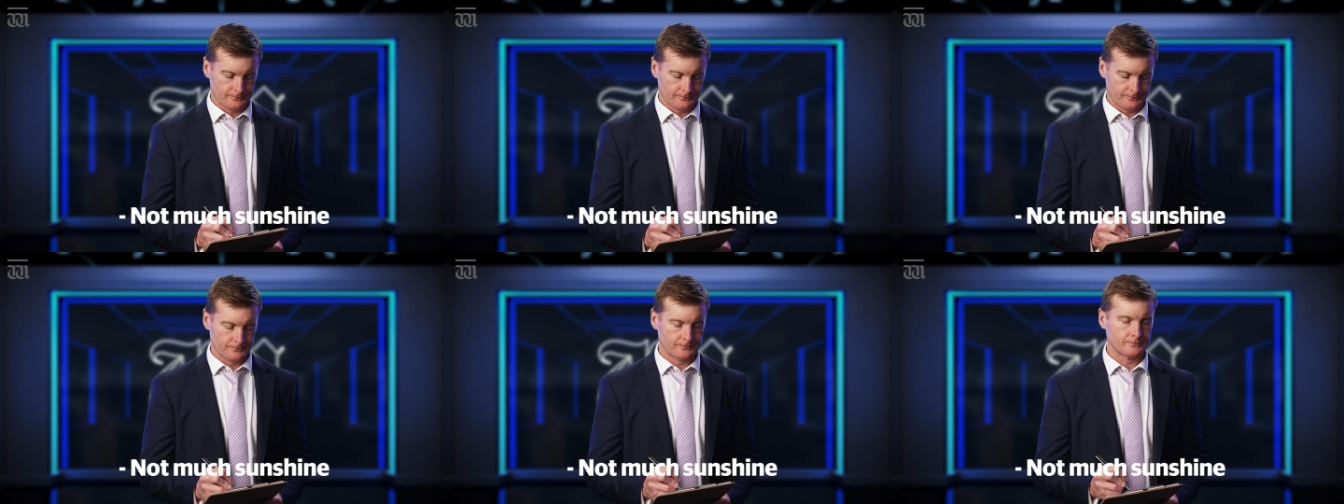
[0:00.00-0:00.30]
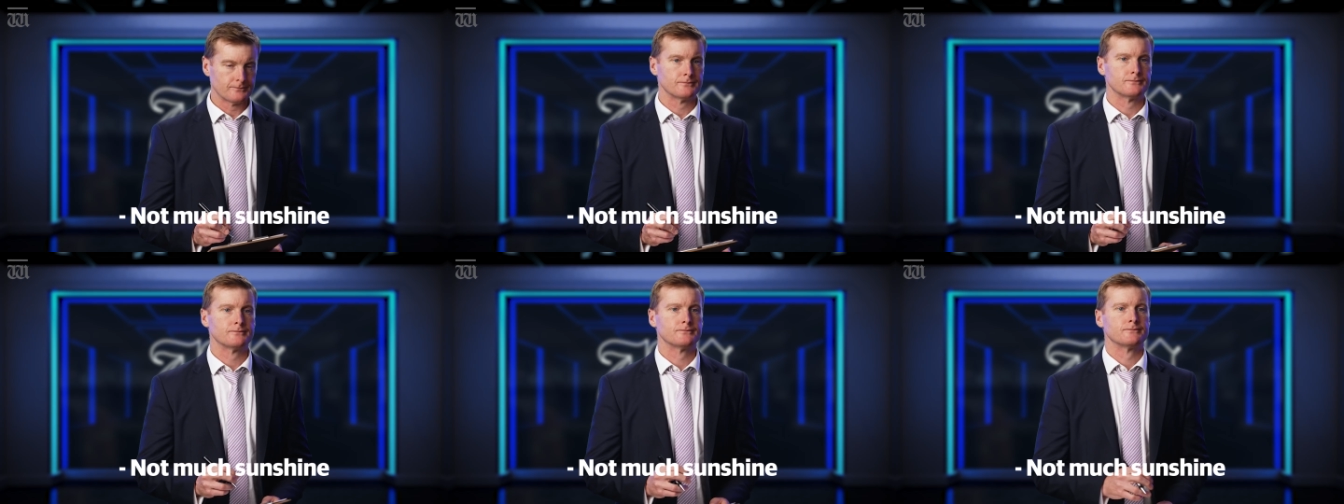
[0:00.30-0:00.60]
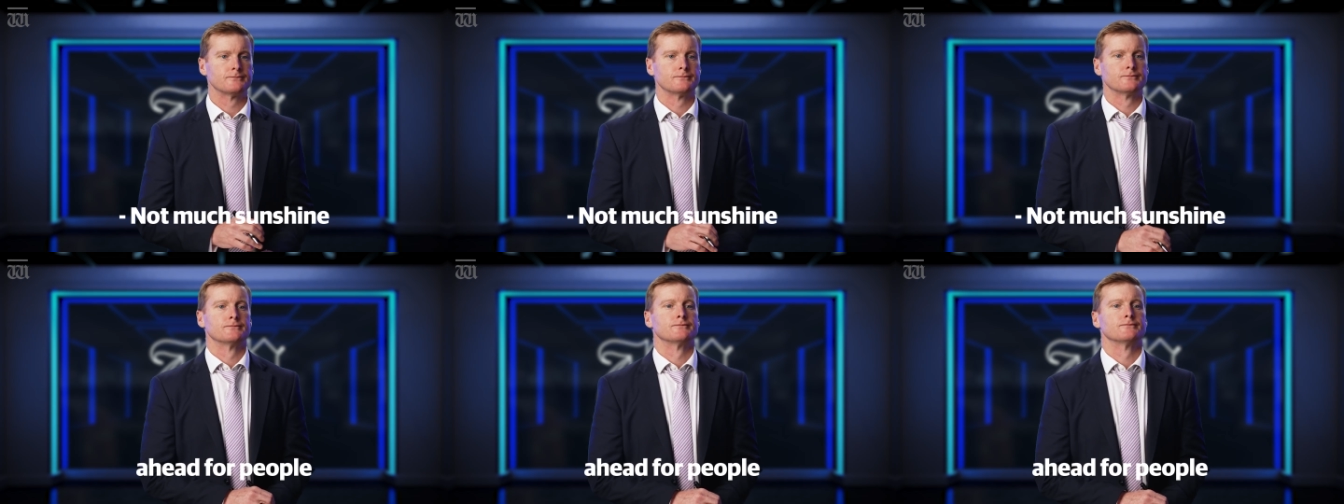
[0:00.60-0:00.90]
Not much
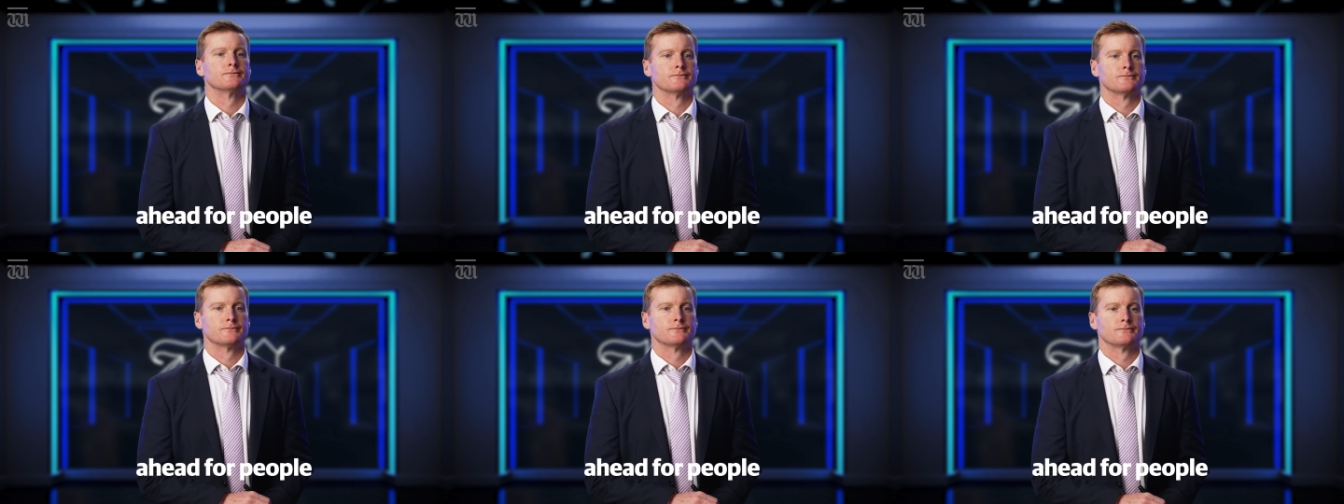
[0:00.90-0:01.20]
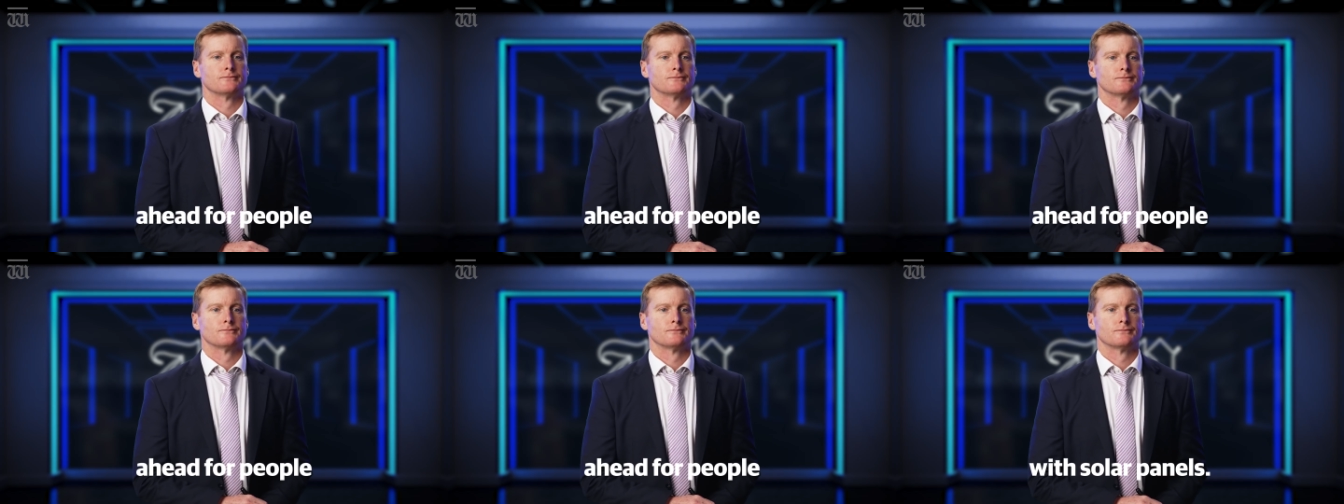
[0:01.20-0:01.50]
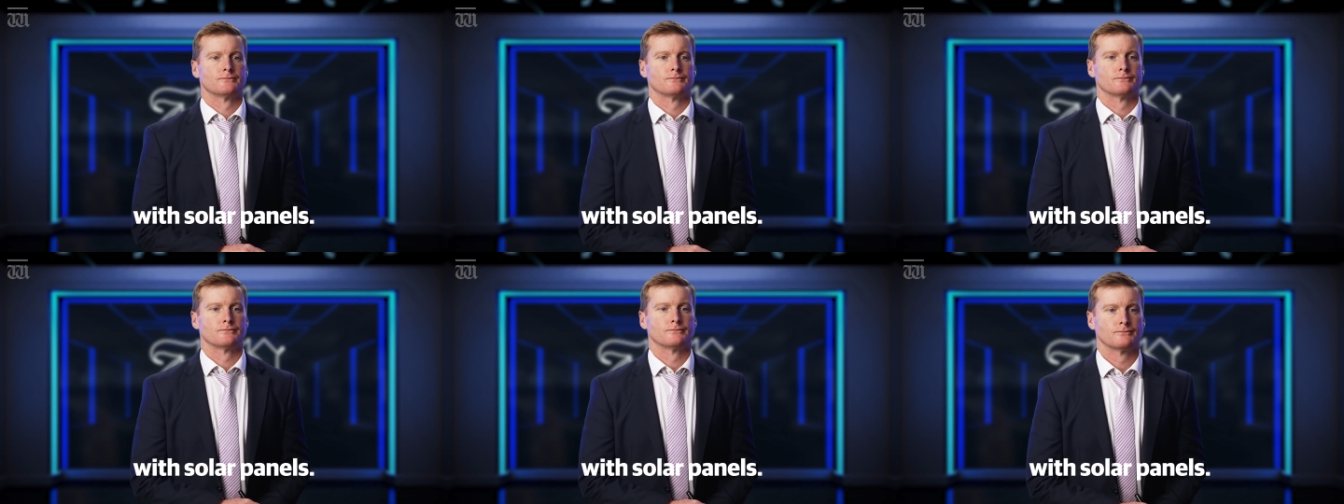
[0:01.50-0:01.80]
sunshine ahead for people with
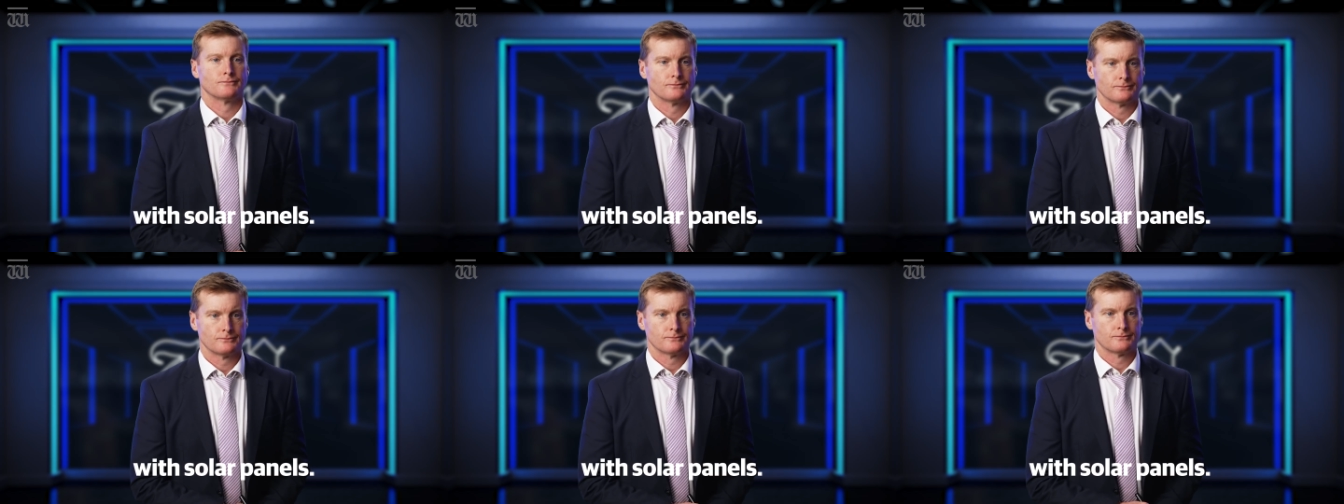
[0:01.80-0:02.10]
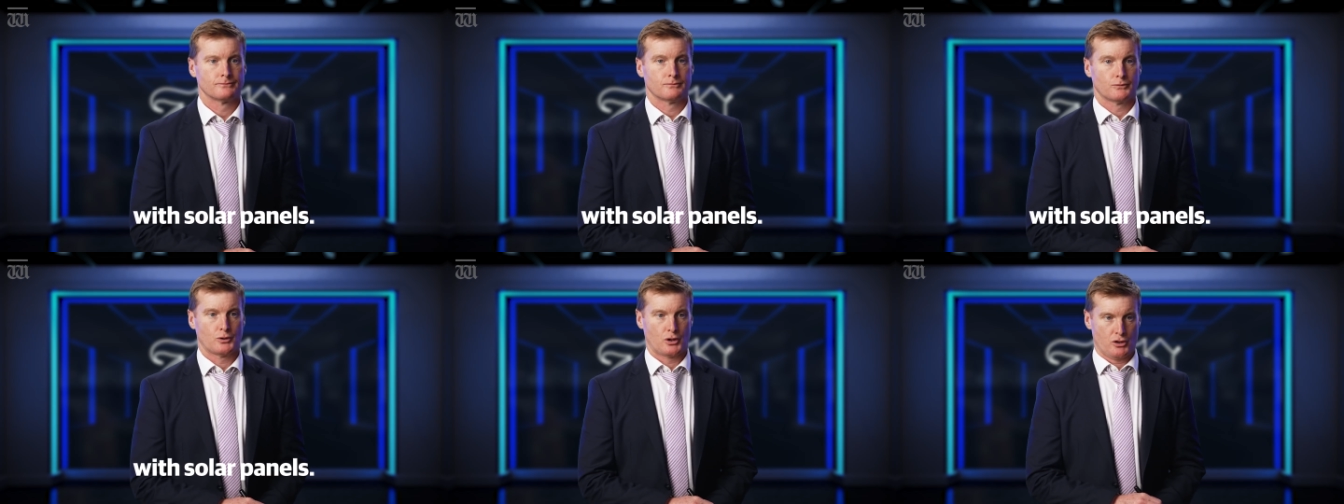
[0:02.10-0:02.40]
solar panels.